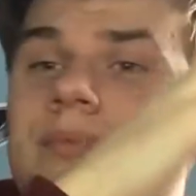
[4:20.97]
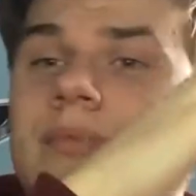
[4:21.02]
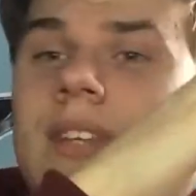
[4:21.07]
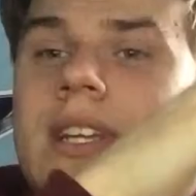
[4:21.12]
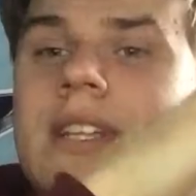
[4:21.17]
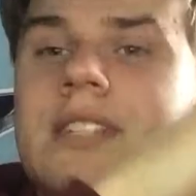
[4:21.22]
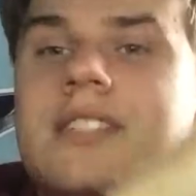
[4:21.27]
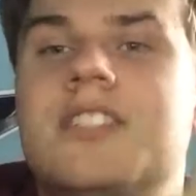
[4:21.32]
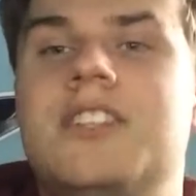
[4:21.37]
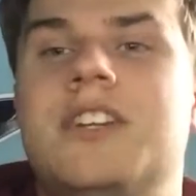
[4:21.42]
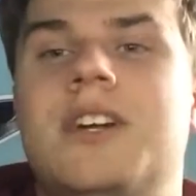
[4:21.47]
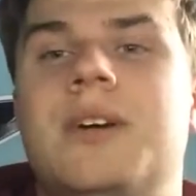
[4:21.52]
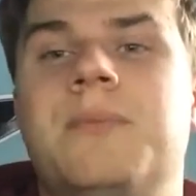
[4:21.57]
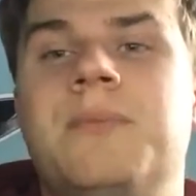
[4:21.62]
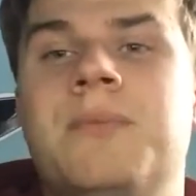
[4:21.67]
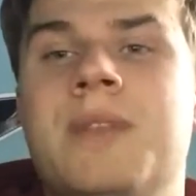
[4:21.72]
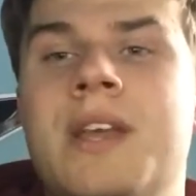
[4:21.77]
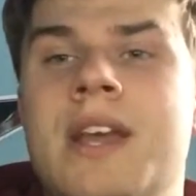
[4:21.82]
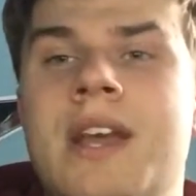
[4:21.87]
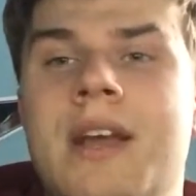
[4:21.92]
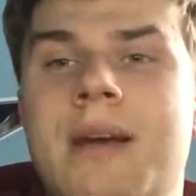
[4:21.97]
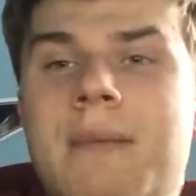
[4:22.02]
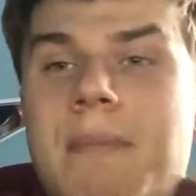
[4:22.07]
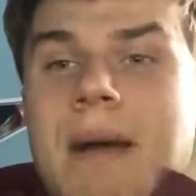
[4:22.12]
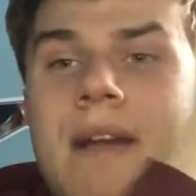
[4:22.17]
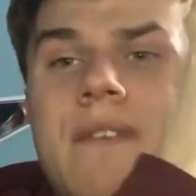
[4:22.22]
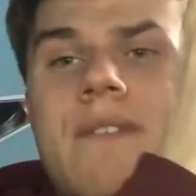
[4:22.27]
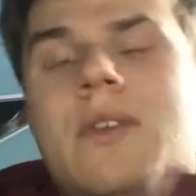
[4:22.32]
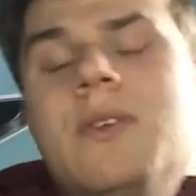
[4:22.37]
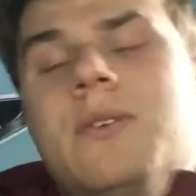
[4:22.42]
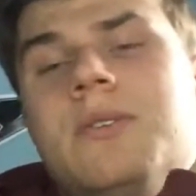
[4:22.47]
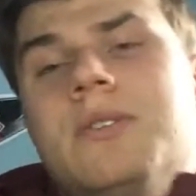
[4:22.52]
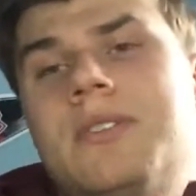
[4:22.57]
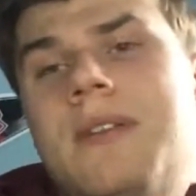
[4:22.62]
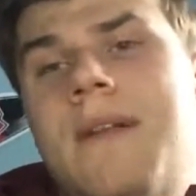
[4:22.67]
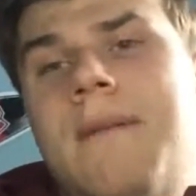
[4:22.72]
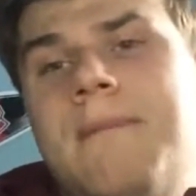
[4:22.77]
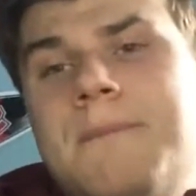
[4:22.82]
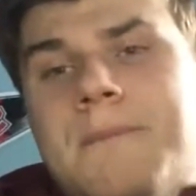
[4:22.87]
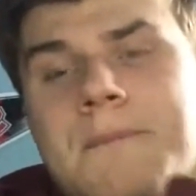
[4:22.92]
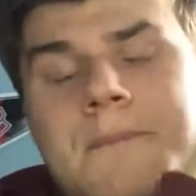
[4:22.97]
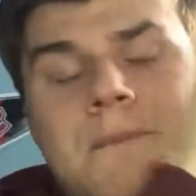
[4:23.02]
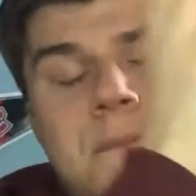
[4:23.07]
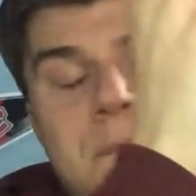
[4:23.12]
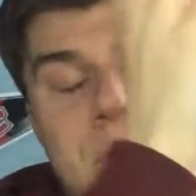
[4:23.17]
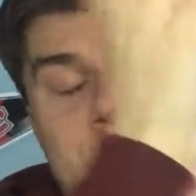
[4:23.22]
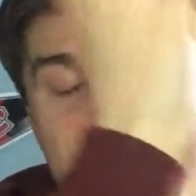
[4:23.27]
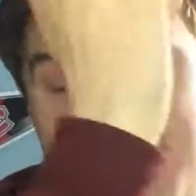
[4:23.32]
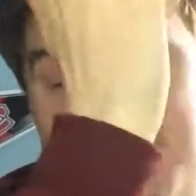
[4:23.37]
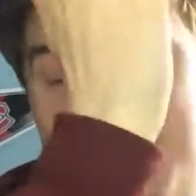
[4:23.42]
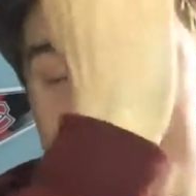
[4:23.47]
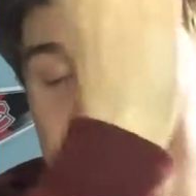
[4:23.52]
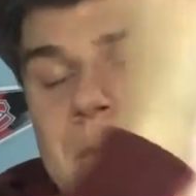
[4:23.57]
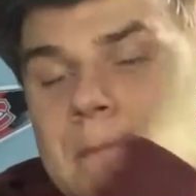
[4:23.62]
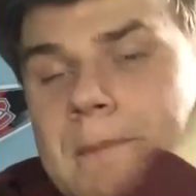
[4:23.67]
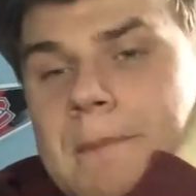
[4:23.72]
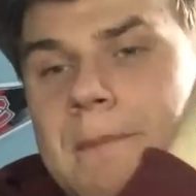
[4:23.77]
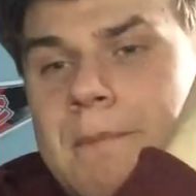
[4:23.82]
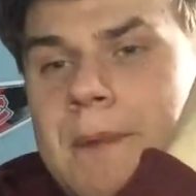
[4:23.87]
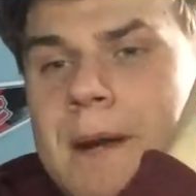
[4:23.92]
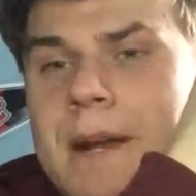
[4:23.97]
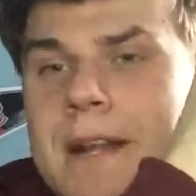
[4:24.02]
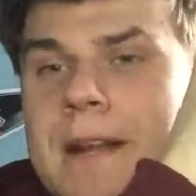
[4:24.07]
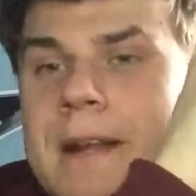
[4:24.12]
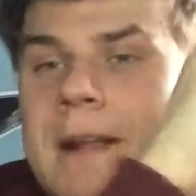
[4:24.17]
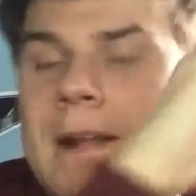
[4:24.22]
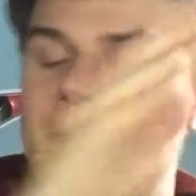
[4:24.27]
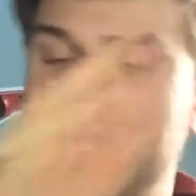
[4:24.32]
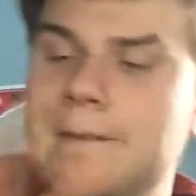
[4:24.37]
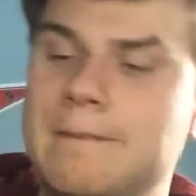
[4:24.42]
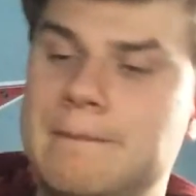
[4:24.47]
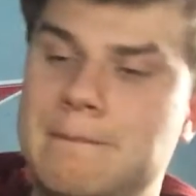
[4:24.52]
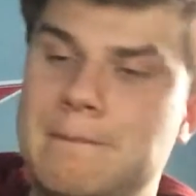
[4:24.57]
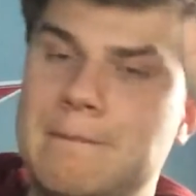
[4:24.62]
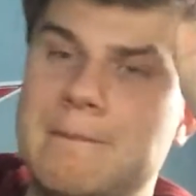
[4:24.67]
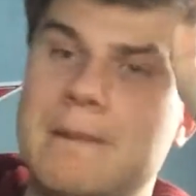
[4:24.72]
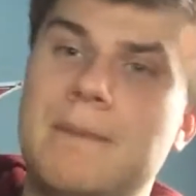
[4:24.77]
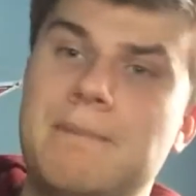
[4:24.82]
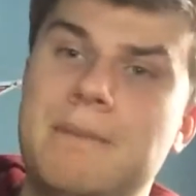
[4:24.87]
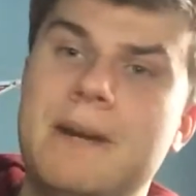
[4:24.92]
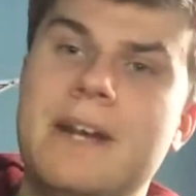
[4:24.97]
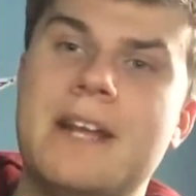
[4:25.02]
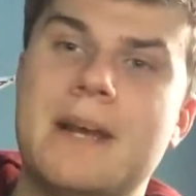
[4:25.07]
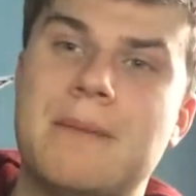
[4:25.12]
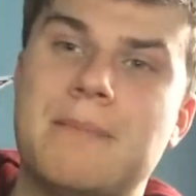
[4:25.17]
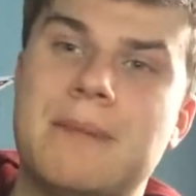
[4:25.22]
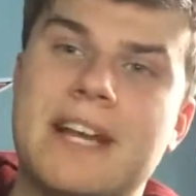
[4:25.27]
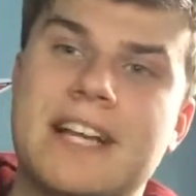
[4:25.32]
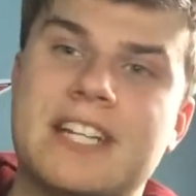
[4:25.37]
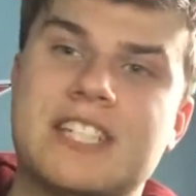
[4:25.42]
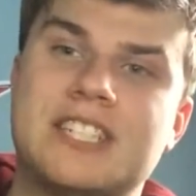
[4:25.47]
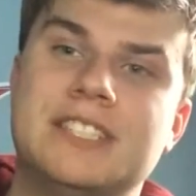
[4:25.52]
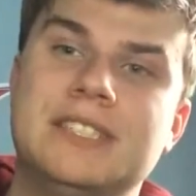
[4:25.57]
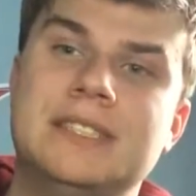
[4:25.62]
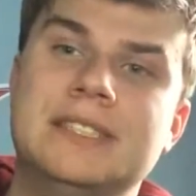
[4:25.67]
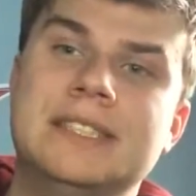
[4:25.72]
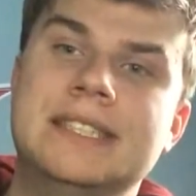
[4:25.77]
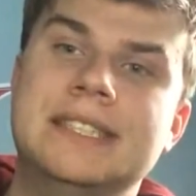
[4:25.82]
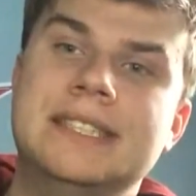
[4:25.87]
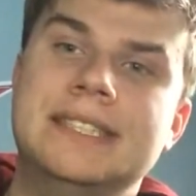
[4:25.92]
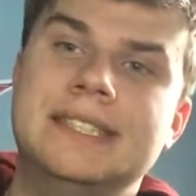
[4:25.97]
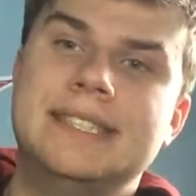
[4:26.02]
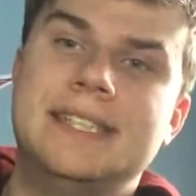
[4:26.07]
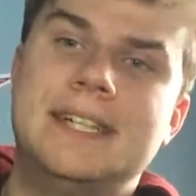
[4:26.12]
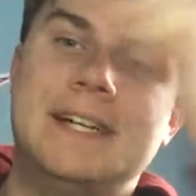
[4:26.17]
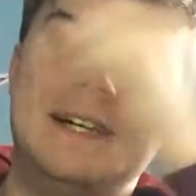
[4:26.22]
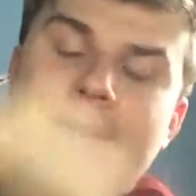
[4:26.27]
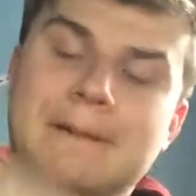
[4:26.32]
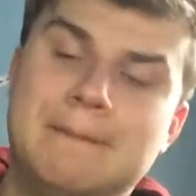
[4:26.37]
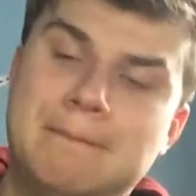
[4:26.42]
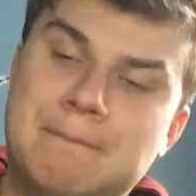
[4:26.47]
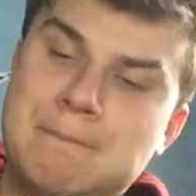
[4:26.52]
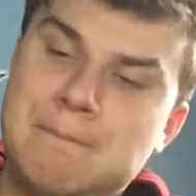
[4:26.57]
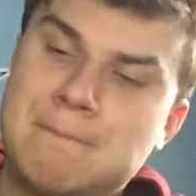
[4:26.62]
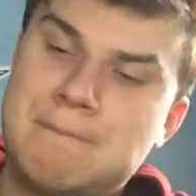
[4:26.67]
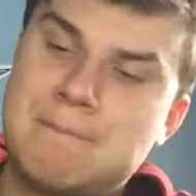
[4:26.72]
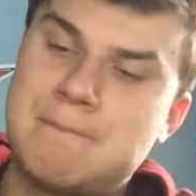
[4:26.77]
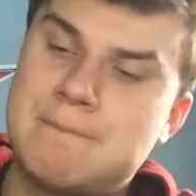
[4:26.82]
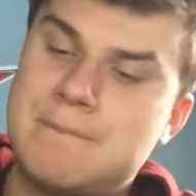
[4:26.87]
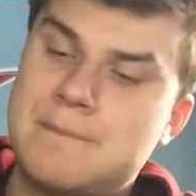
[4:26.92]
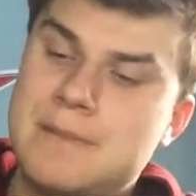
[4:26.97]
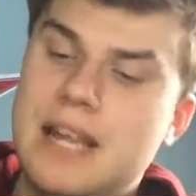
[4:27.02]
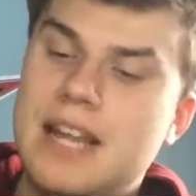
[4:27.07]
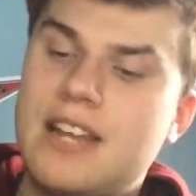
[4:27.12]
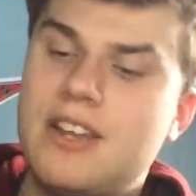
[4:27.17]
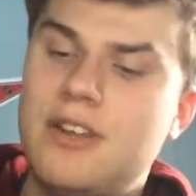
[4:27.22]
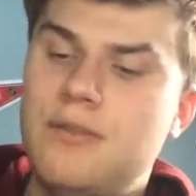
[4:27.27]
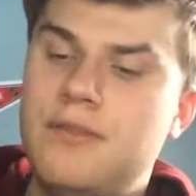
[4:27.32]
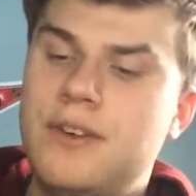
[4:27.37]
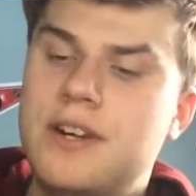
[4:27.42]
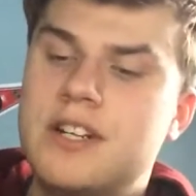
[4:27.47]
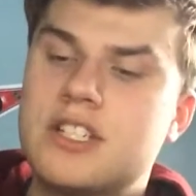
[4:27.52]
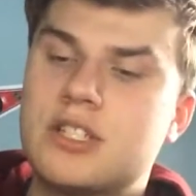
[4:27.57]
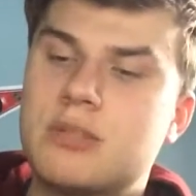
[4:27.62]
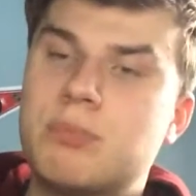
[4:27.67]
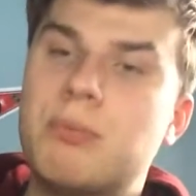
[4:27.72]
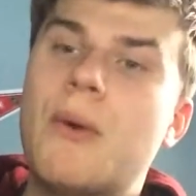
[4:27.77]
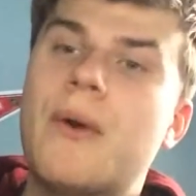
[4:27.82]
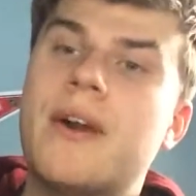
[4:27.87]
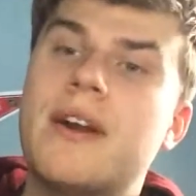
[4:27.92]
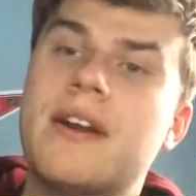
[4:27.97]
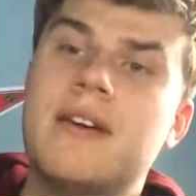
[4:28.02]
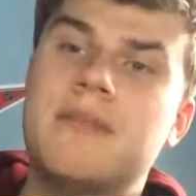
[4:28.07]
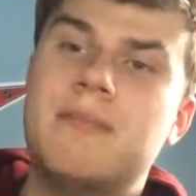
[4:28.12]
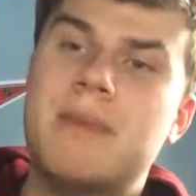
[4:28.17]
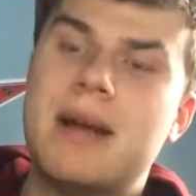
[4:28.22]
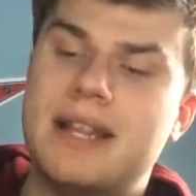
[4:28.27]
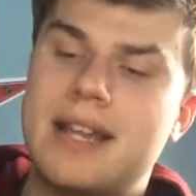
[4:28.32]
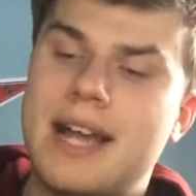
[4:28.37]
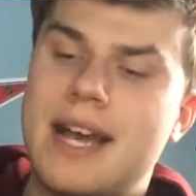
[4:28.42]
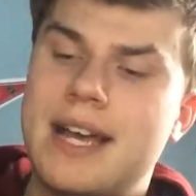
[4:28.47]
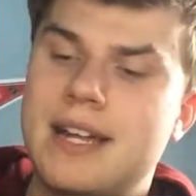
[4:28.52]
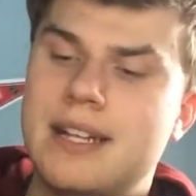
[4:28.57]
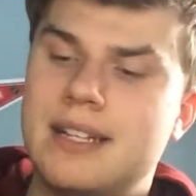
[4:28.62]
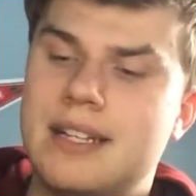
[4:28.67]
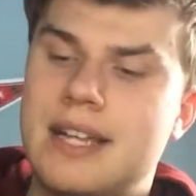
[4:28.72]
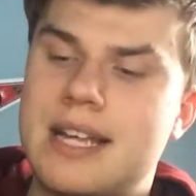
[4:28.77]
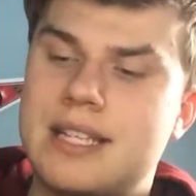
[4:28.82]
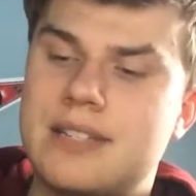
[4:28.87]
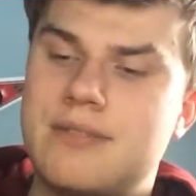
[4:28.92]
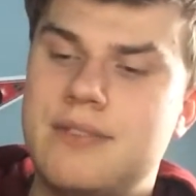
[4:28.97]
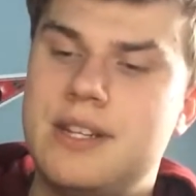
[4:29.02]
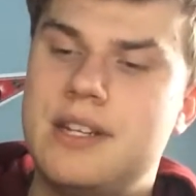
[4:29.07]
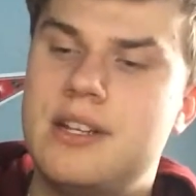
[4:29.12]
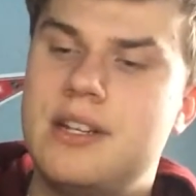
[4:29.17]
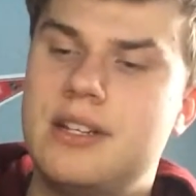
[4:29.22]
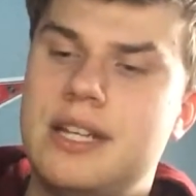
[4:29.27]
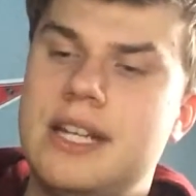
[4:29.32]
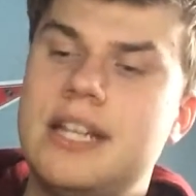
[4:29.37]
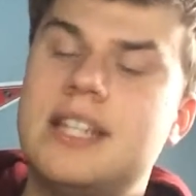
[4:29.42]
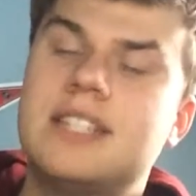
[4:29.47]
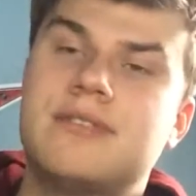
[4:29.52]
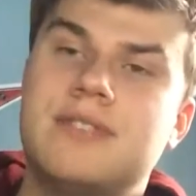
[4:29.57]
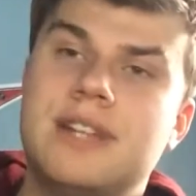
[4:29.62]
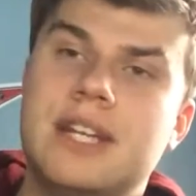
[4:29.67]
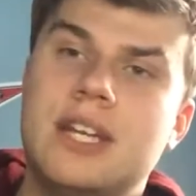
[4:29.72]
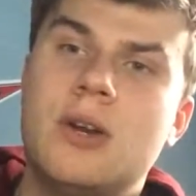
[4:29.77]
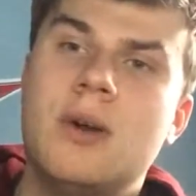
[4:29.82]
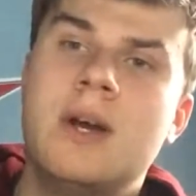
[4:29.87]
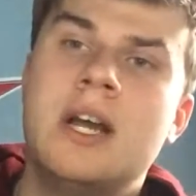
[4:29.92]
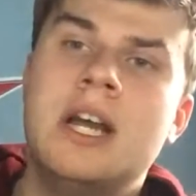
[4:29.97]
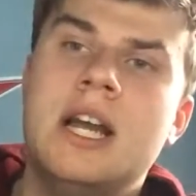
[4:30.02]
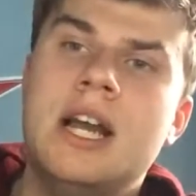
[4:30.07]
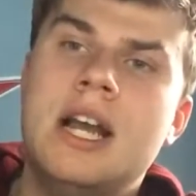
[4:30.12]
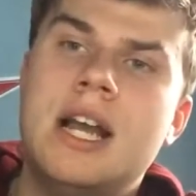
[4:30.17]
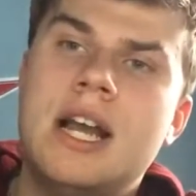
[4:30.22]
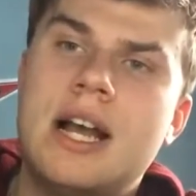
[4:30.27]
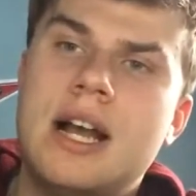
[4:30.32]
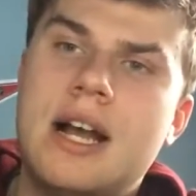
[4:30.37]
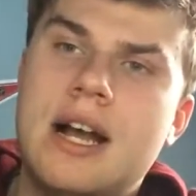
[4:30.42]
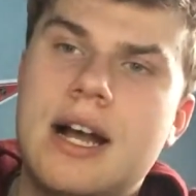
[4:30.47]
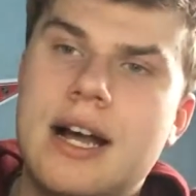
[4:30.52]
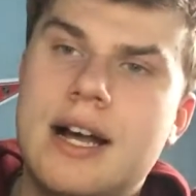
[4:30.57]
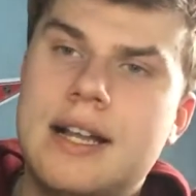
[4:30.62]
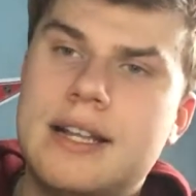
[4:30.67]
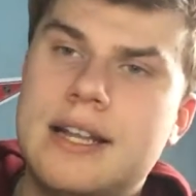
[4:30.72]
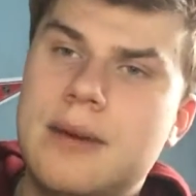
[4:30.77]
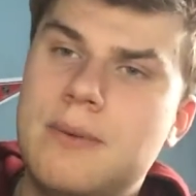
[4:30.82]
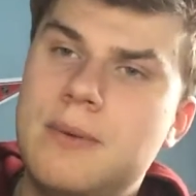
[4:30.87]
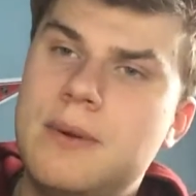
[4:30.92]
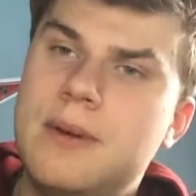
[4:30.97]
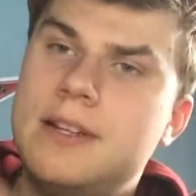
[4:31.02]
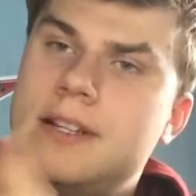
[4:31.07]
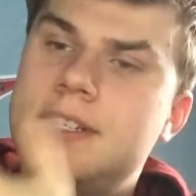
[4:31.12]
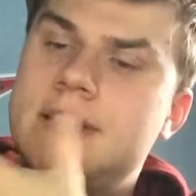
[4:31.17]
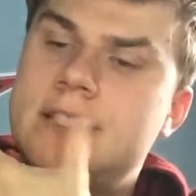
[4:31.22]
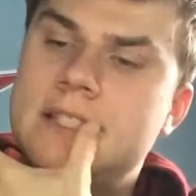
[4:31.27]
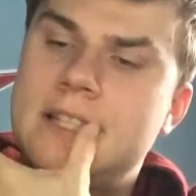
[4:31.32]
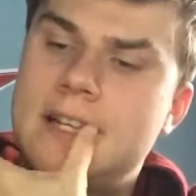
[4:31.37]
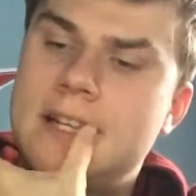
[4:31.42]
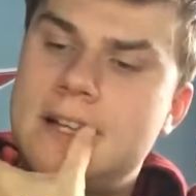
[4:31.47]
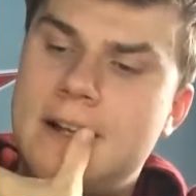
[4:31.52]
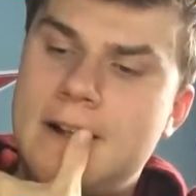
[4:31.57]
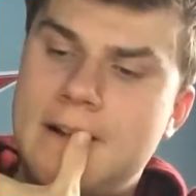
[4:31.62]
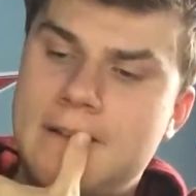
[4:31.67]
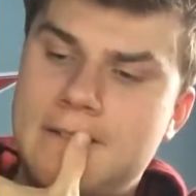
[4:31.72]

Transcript: because, you know, my views are pretty up, actually. Thank you for the support of my latest video. That was,